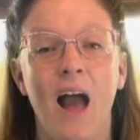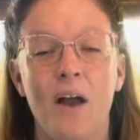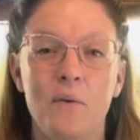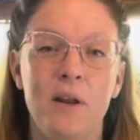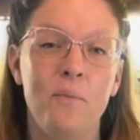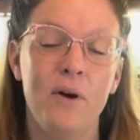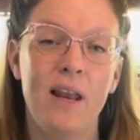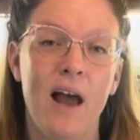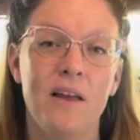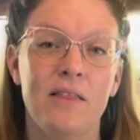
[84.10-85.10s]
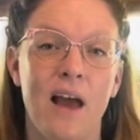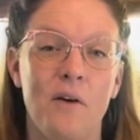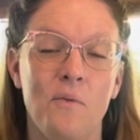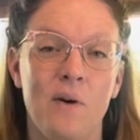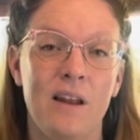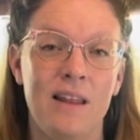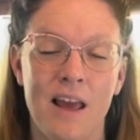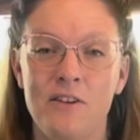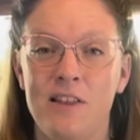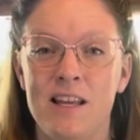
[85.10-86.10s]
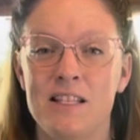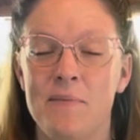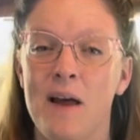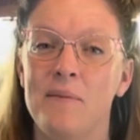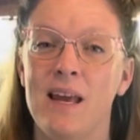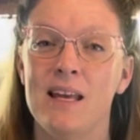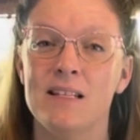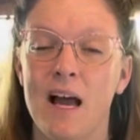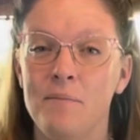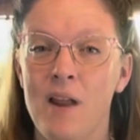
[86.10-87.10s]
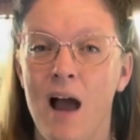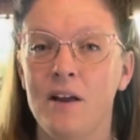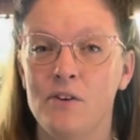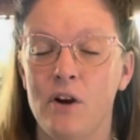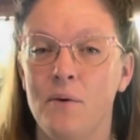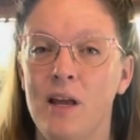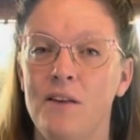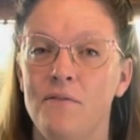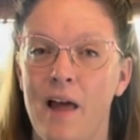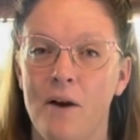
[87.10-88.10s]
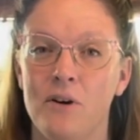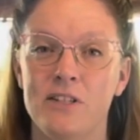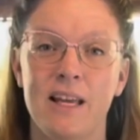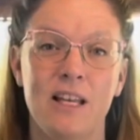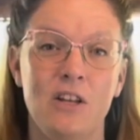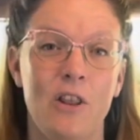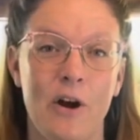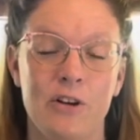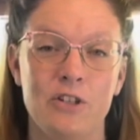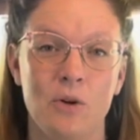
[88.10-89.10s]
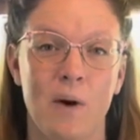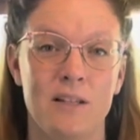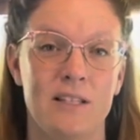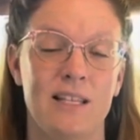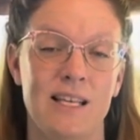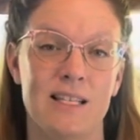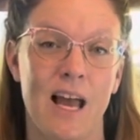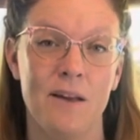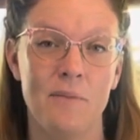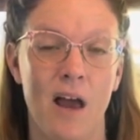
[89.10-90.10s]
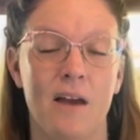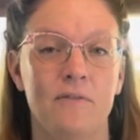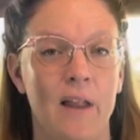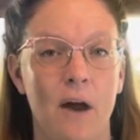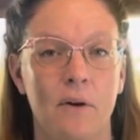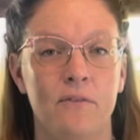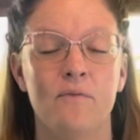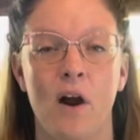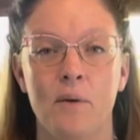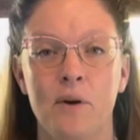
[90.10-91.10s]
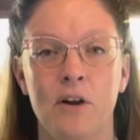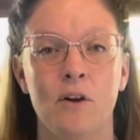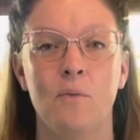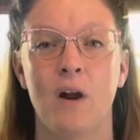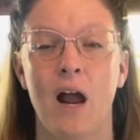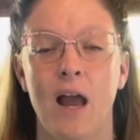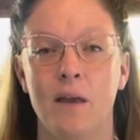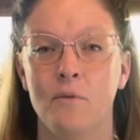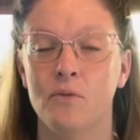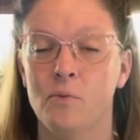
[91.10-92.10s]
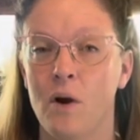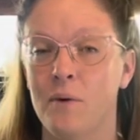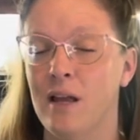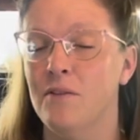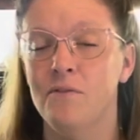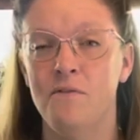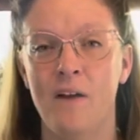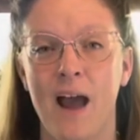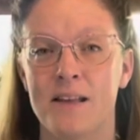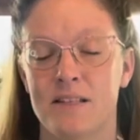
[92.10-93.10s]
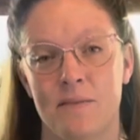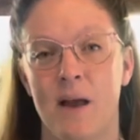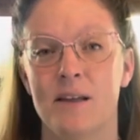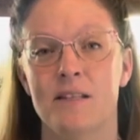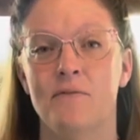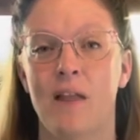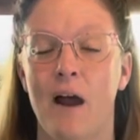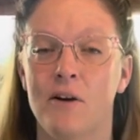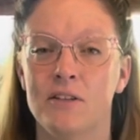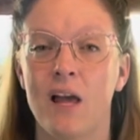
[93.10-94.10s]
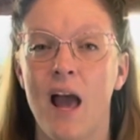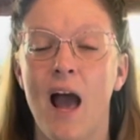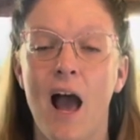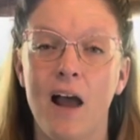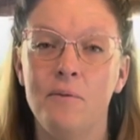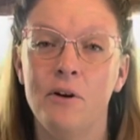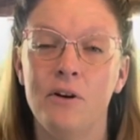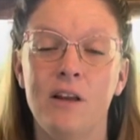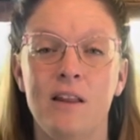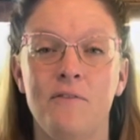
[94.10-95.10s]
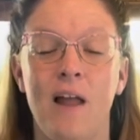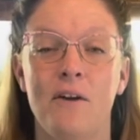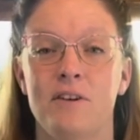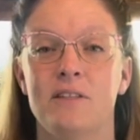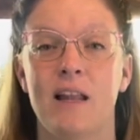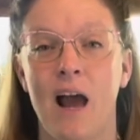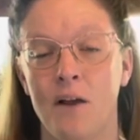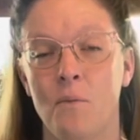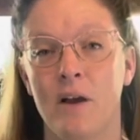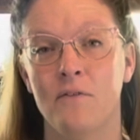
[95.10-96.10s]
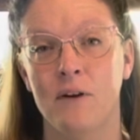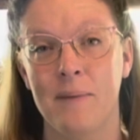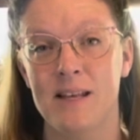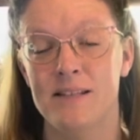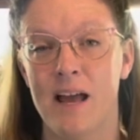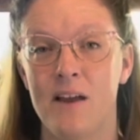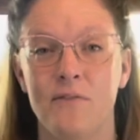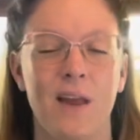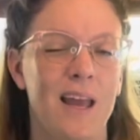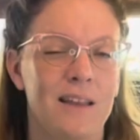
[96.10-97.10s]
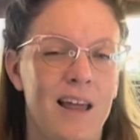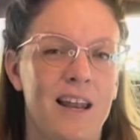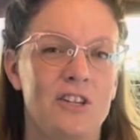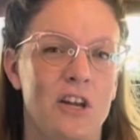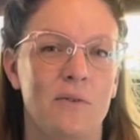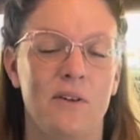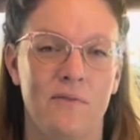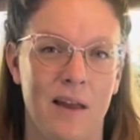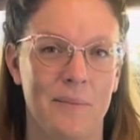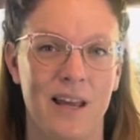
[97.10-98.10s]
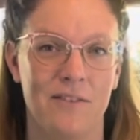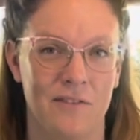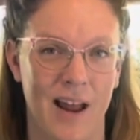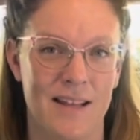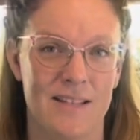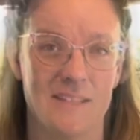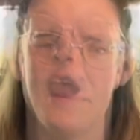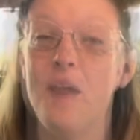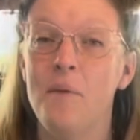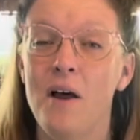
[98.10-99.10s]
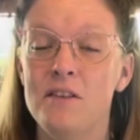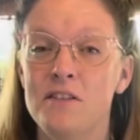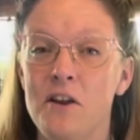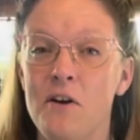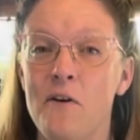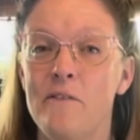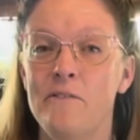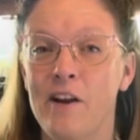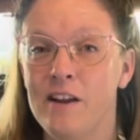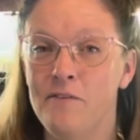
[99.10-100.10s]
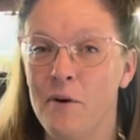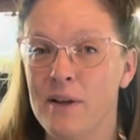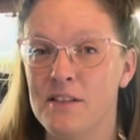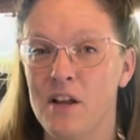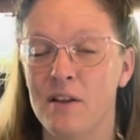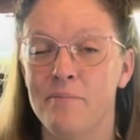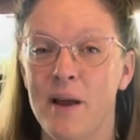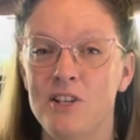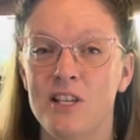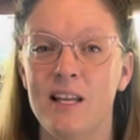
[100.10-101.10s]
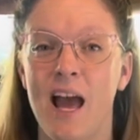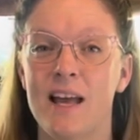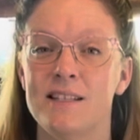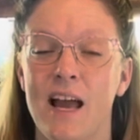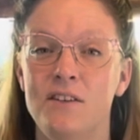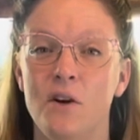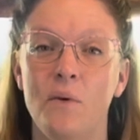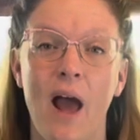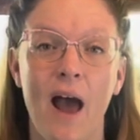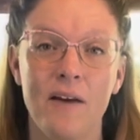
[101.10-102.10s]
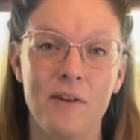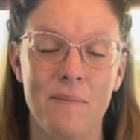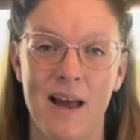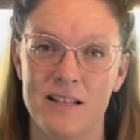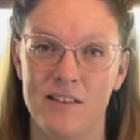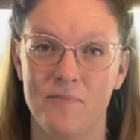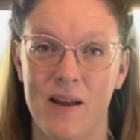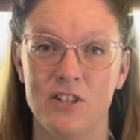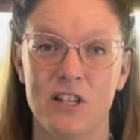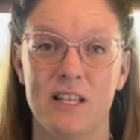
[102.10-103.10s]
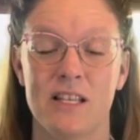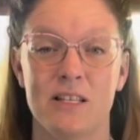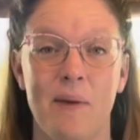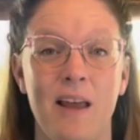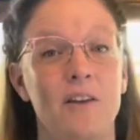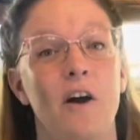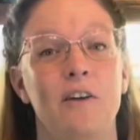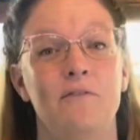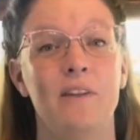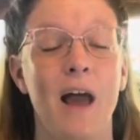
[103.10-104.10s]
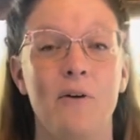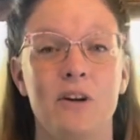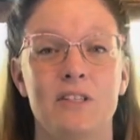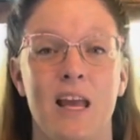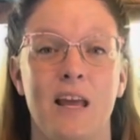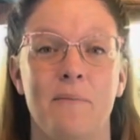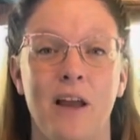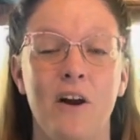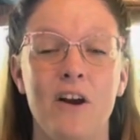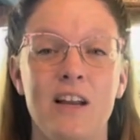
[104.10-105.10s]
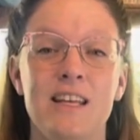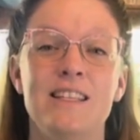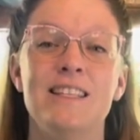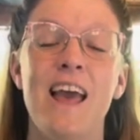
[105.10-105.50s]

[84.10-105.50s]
I want to point out that one of the other things about me is I'm not growing flowers in large quantities. I am not a flower farmer where I am growing vast amounts of flowers. I'm growing the flowers that I want for myself and that I share with family and friends. I'm also very focused on budget, as I don't have a massive budget to spend on flowers and my gardens.